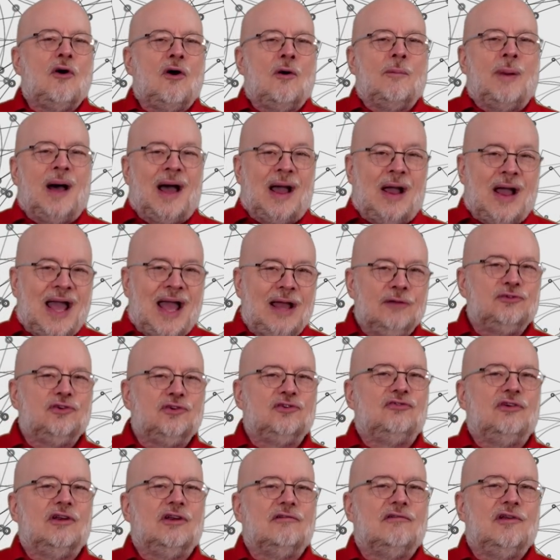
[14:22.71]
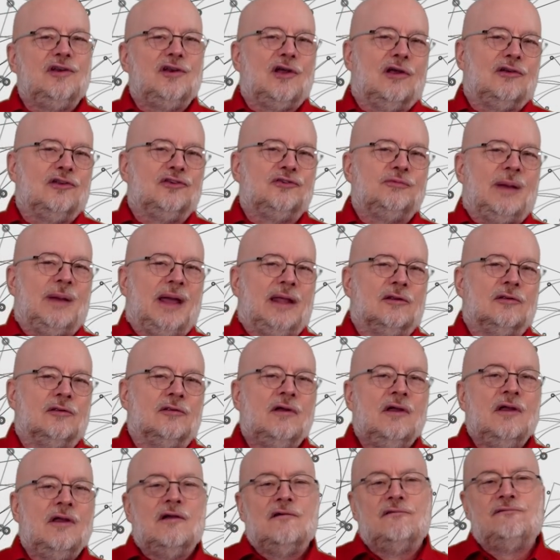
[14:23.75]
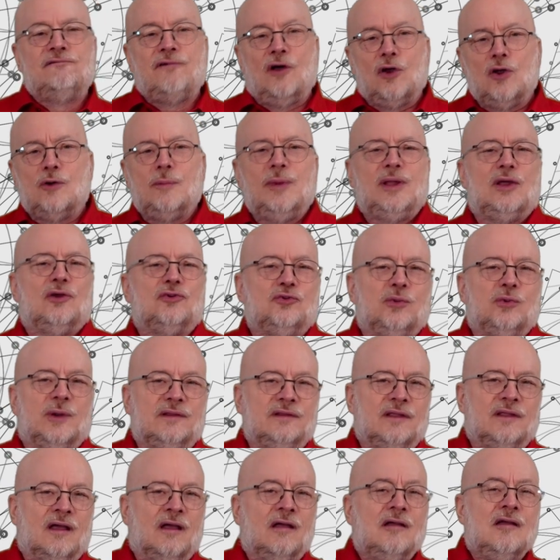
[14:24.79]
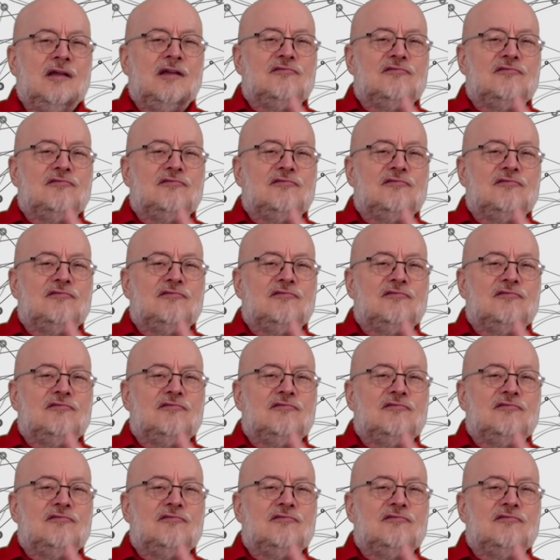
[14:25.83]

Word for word: about how to trigger a knowledge panel, follow me on Twitter,